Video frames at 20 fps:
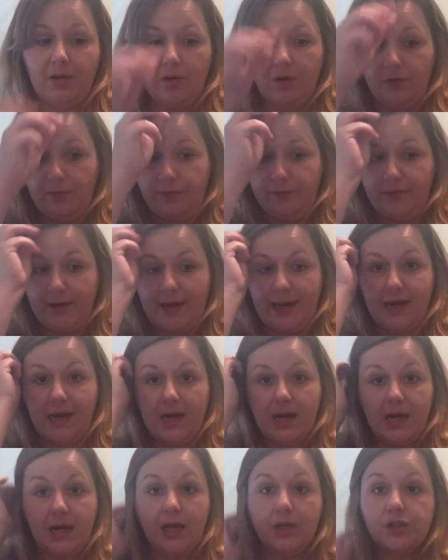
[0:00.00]
of
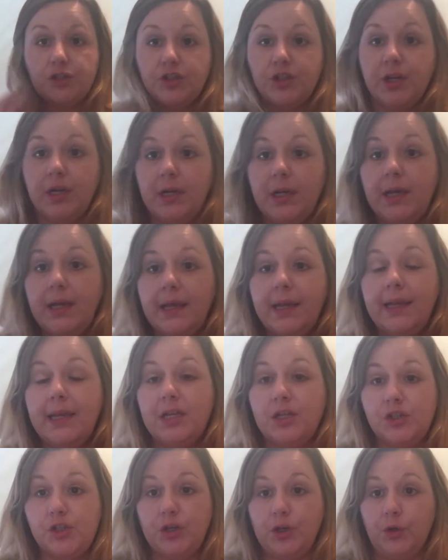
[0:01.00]
a Lush
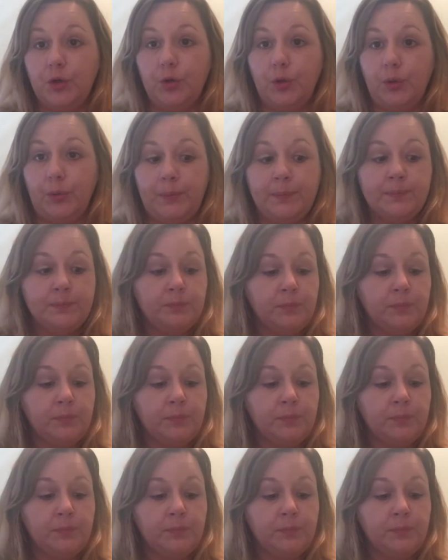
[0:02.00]
kitchen haul.